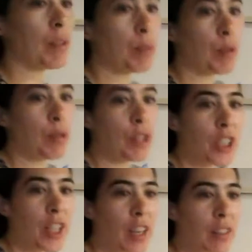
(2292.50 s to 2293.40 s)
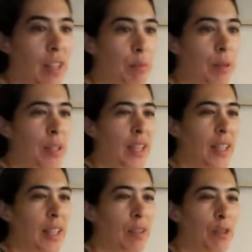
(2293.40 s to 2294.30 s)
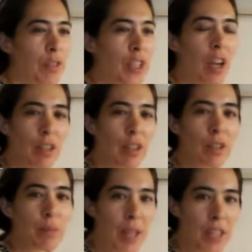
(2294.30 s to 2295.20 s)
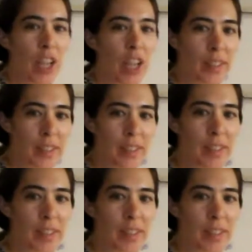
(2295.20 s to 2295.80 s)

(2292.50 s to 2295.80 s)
money in a brokerage account. I put aside like $50 a paycheck